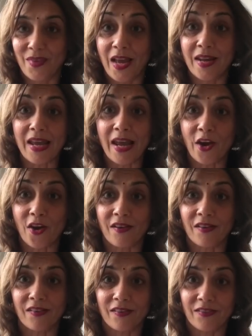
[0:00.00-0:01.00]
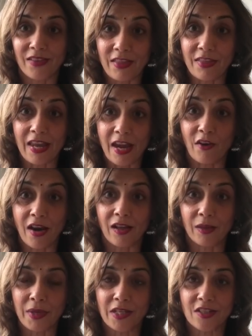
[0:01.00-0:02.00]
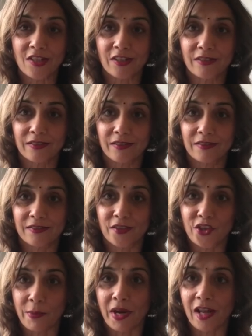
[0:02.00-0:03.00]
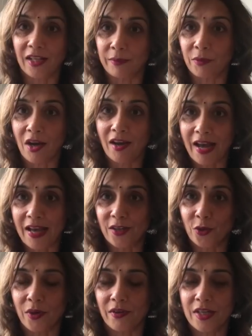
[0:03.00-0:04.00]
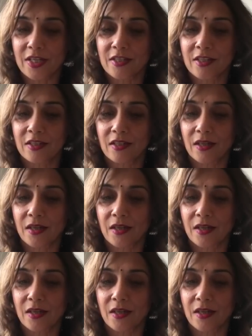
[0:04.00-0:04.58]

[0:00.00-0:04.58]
in air, in the air element, Gemini, Libra, and Aquarius.